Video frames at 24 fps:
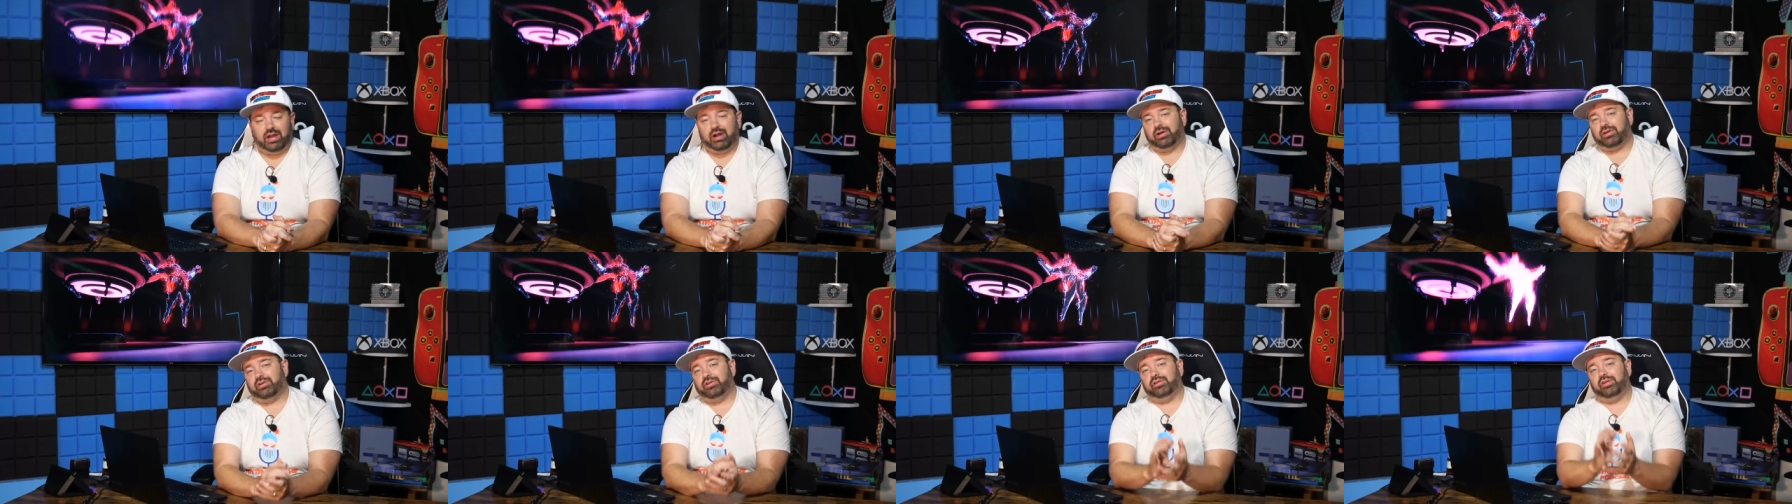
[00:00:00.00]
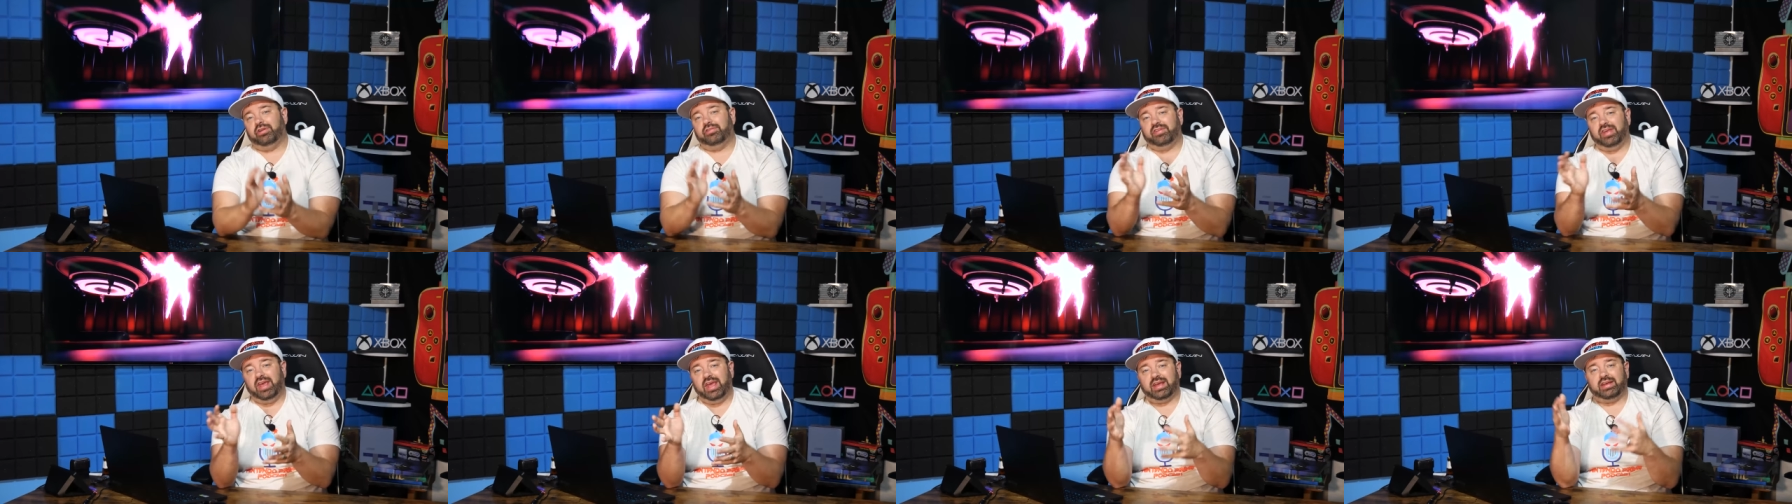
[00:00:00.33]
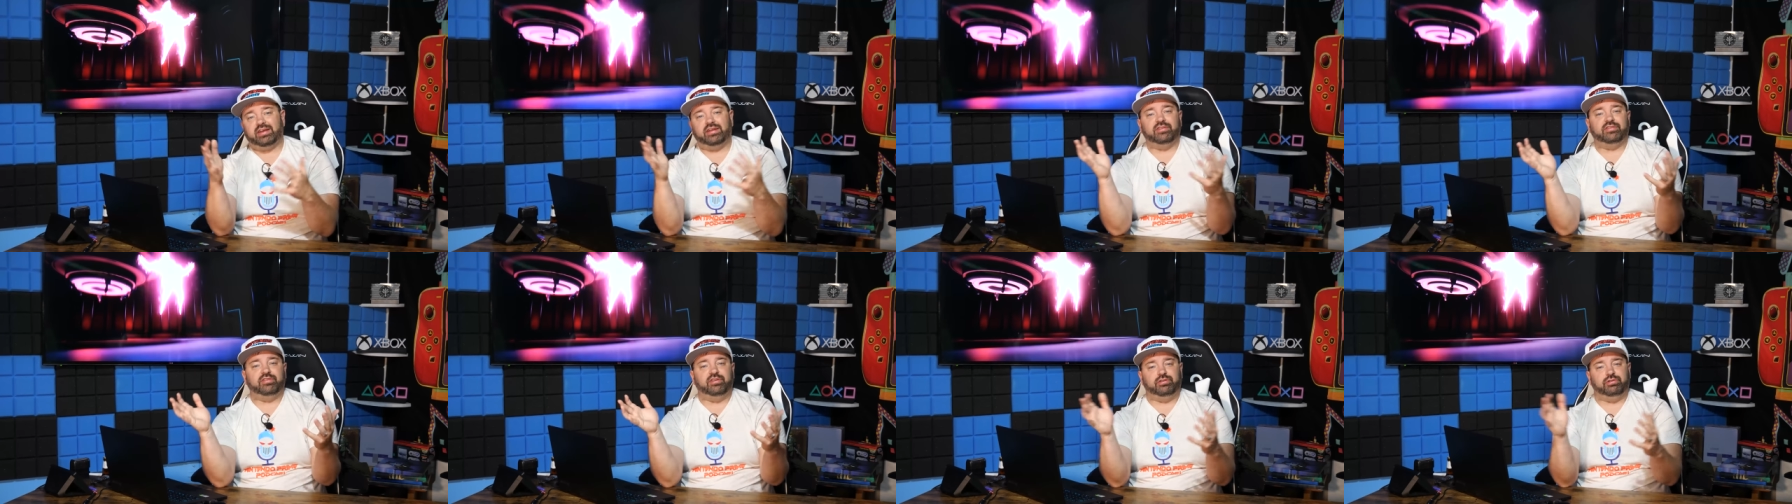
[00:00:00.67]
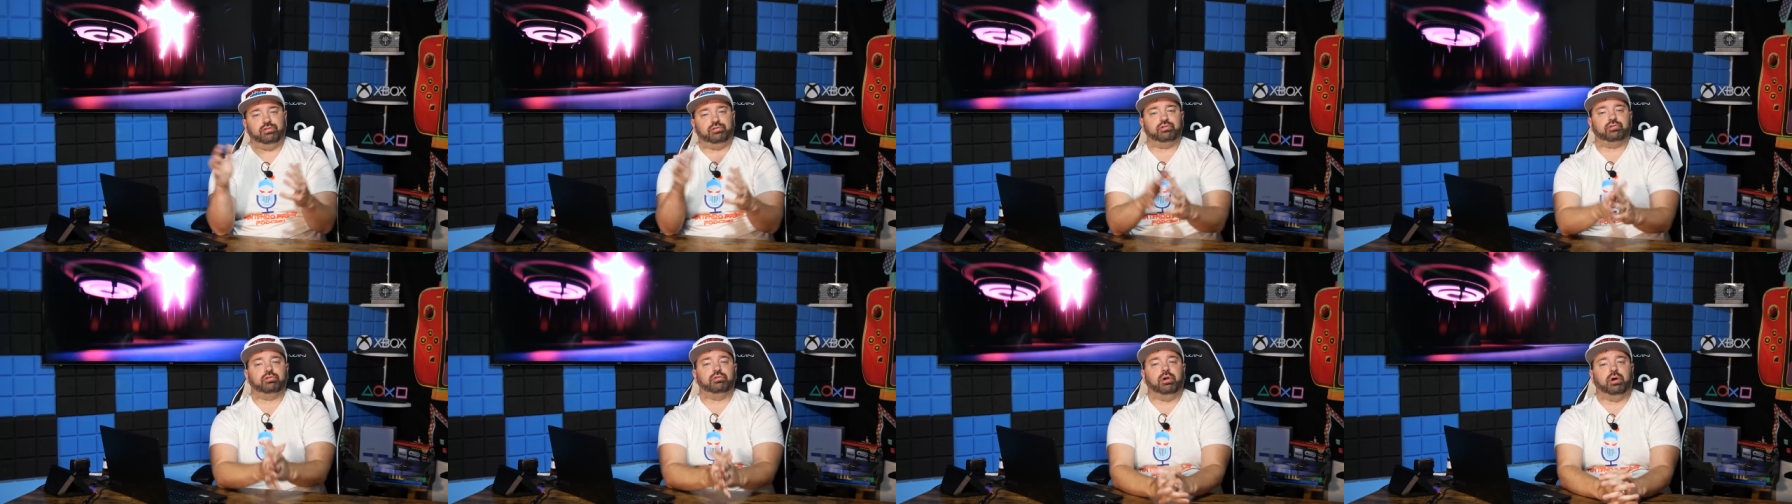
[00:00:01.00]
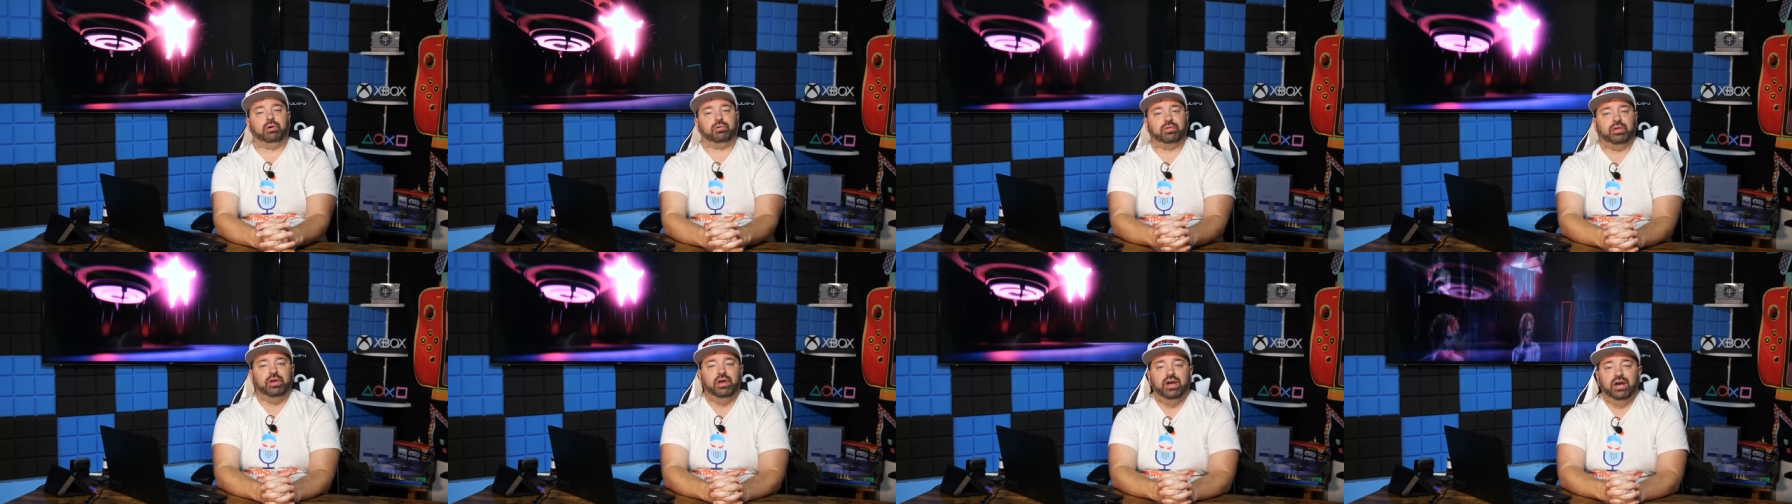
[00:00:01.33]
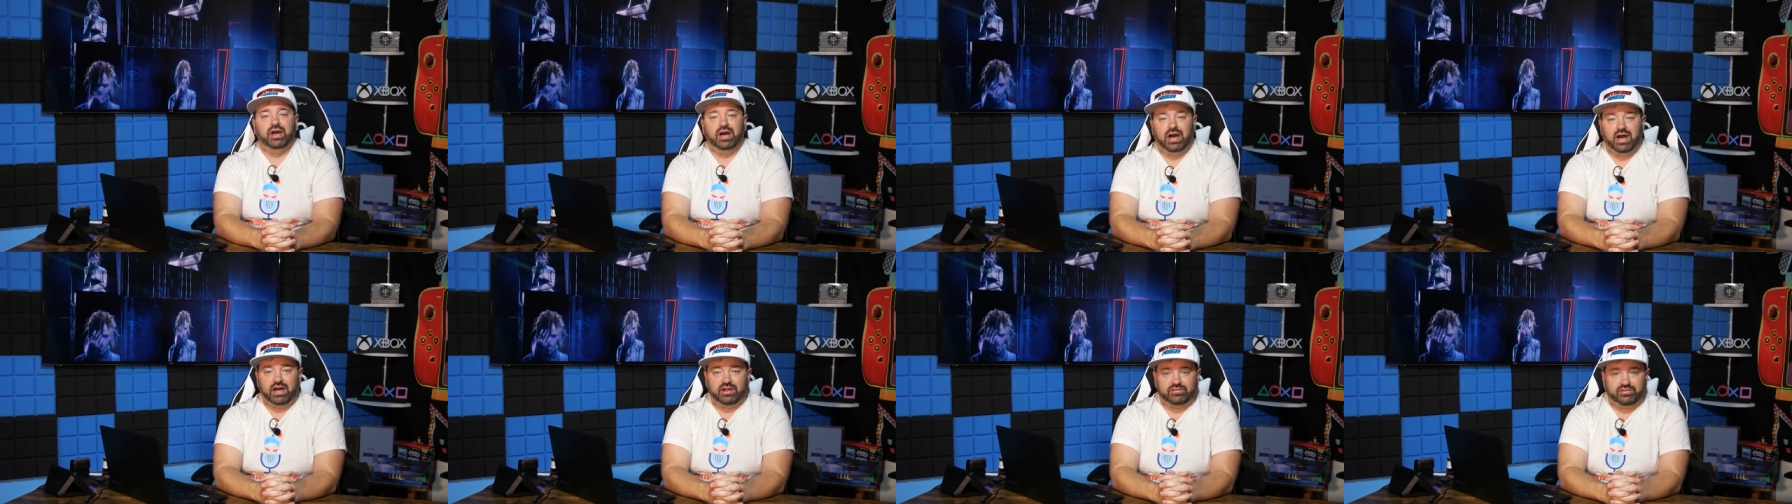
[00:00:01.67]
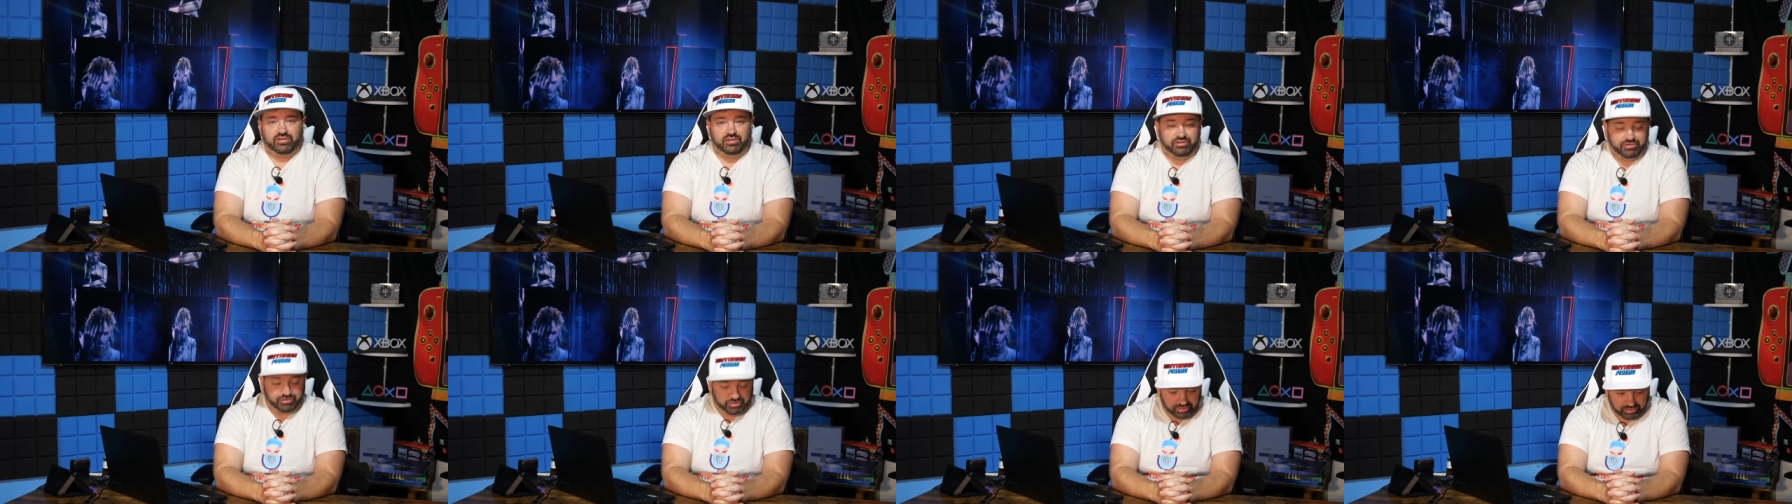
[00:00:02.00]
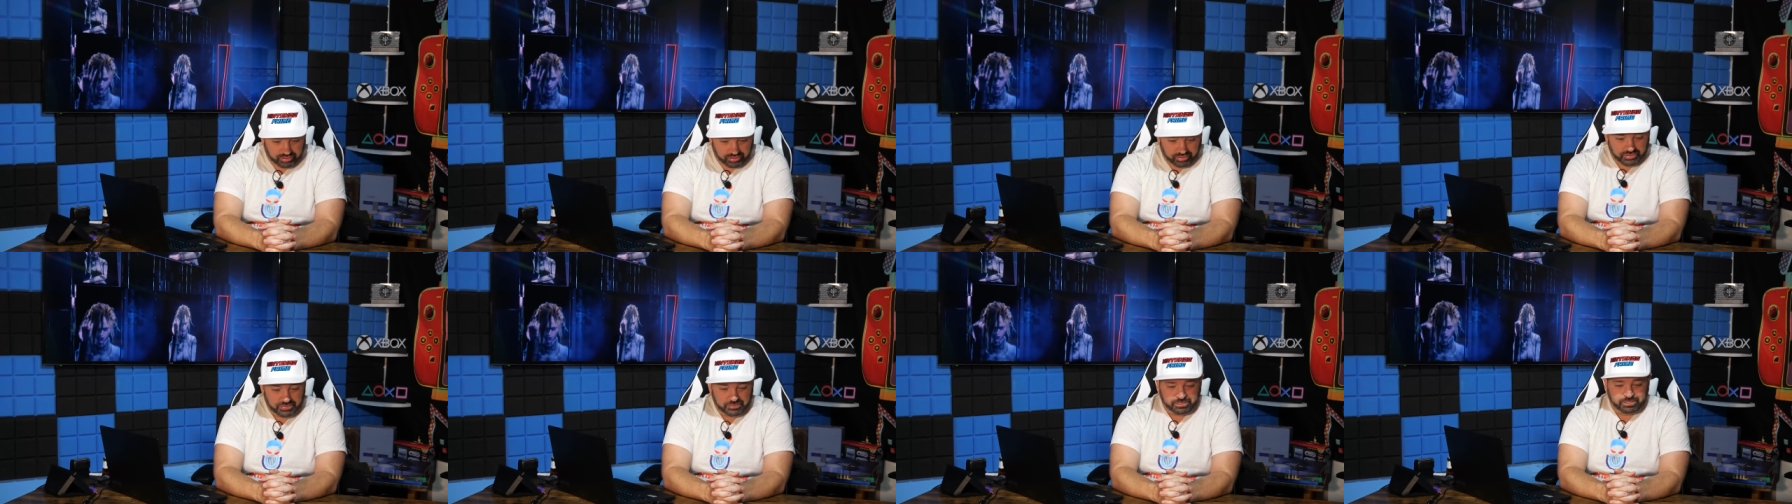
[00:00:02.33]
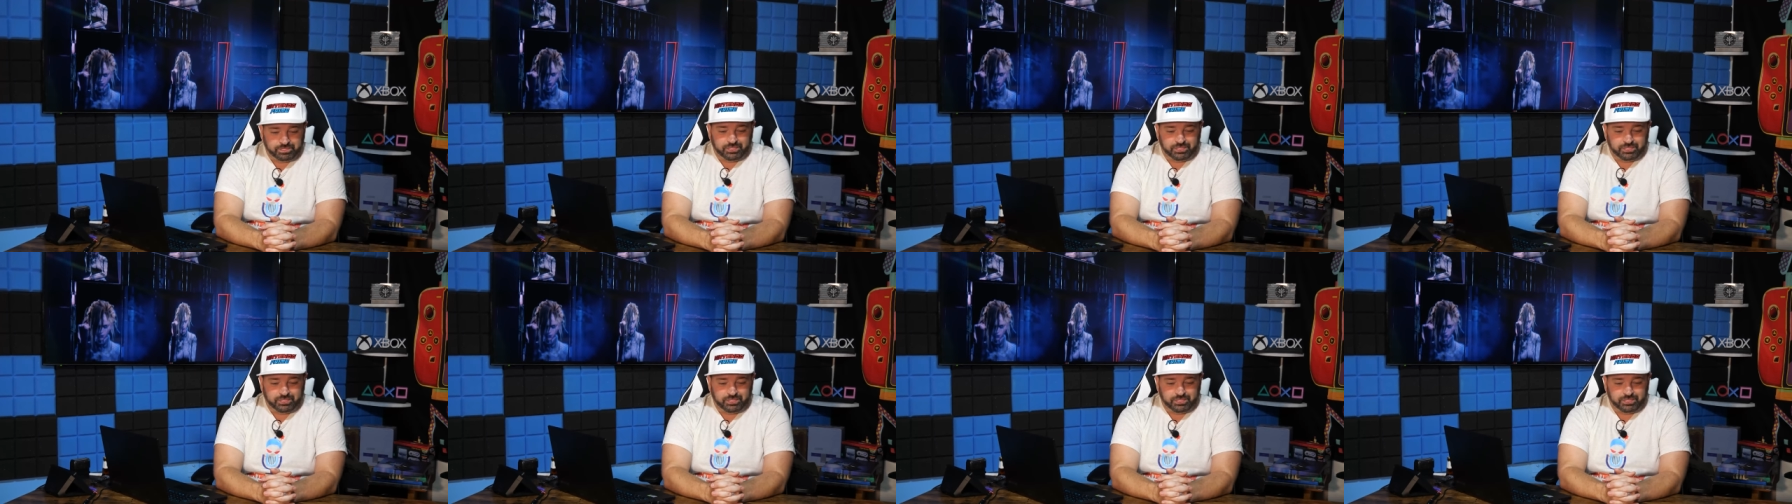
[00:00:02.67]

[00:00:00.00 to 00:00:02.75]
are going to take continued growth uh, to do.